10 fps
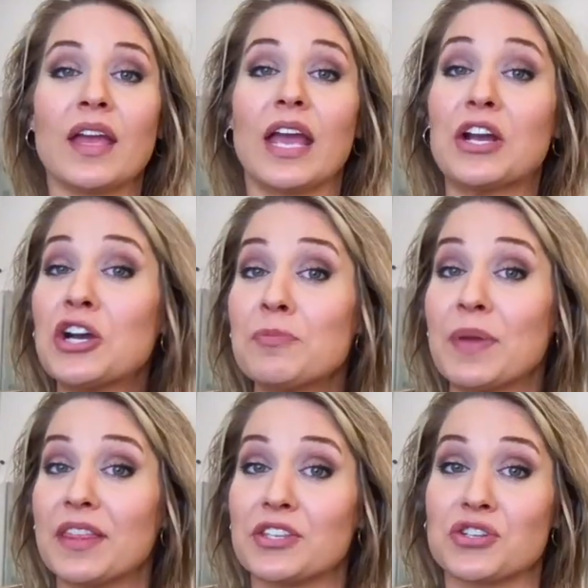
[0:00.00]
It could
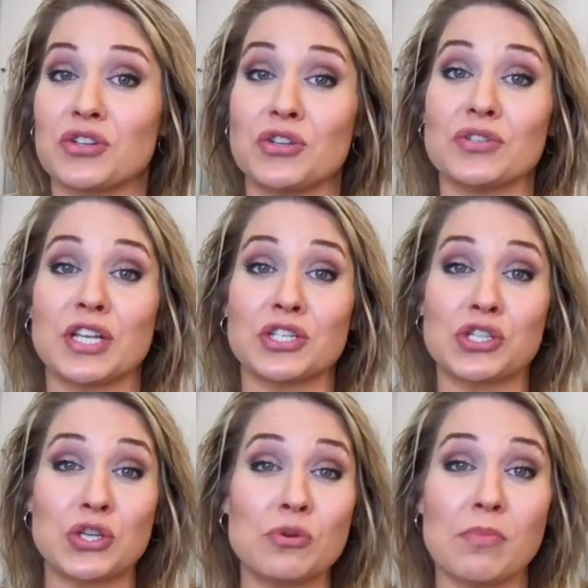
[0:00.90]
be that you're using
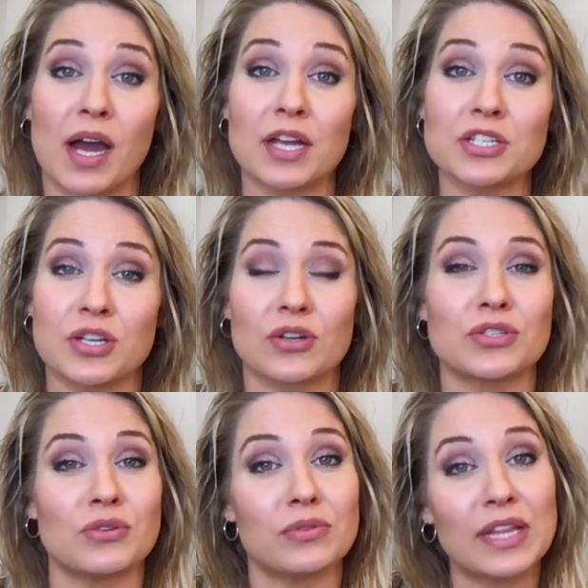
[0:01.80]
too much or
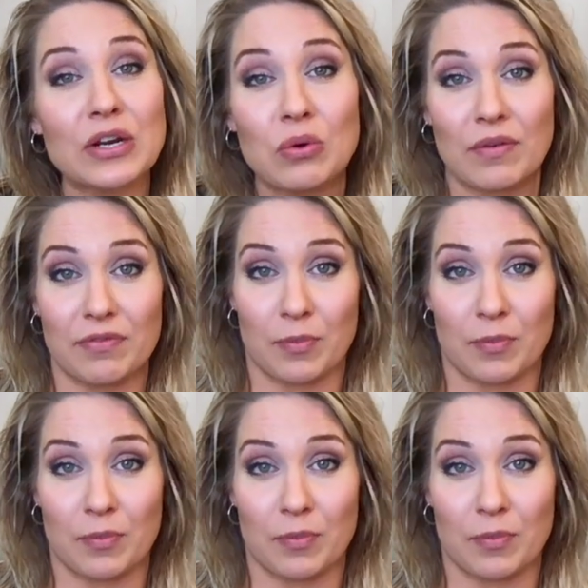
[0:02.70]
too little of the